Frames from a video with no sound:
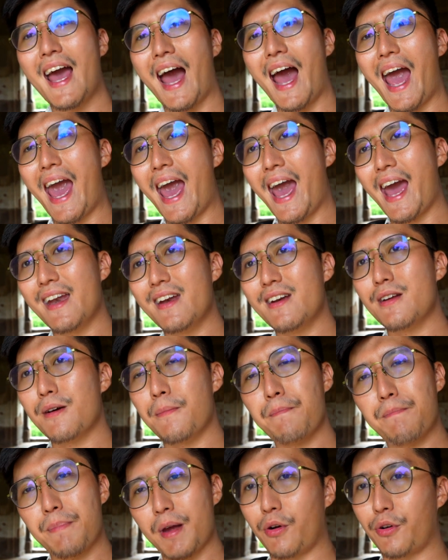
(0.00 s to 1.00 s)
and
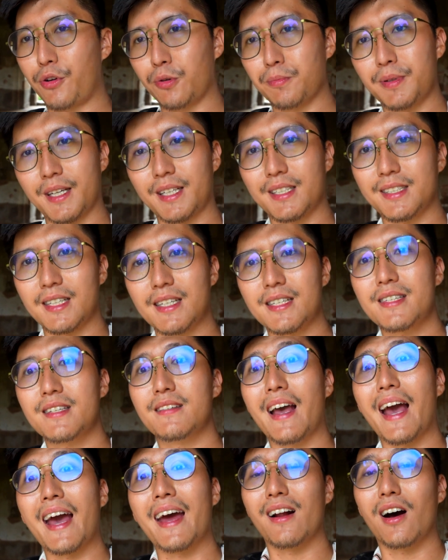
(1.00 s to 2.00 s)
burial places,
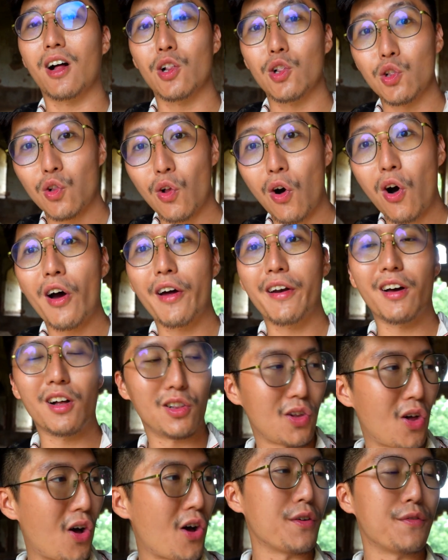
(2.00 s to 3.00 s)
and a
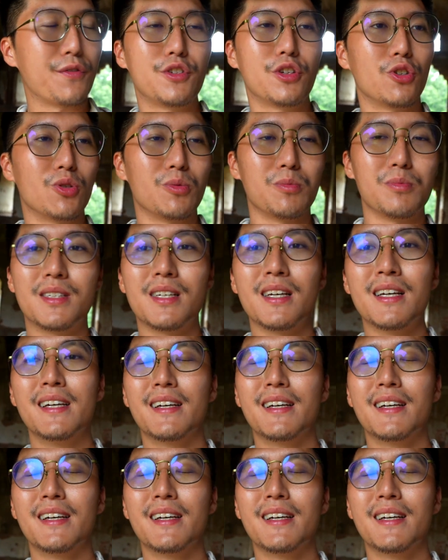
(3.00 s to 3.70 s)
lot of tombs